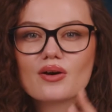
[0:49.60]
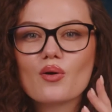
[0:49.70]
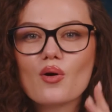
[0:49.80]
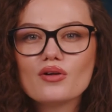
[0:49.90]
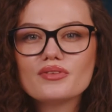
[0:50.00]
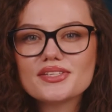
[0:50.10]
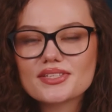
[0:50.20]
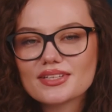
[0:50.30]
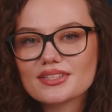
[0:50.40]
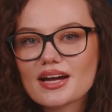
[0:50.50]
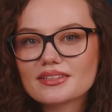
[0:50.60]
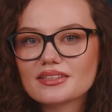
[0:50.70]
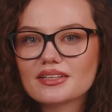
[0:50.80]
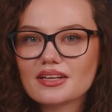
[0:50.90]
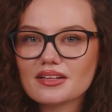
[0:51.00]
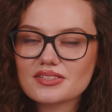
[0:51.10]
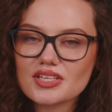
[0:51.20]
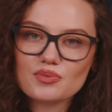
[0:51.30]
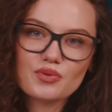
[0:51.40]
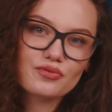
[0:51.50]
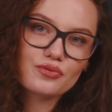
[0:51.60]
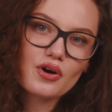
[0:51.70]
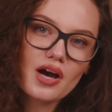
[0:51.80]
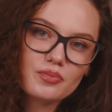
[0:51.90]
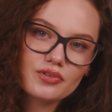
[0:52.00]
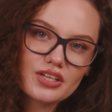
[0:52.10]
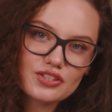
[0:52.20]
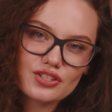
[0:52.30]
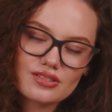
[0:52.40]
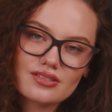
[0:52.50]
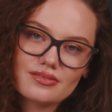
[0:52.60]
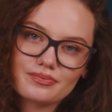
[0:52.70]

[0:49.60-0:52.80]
Always conduct an analysis before operations.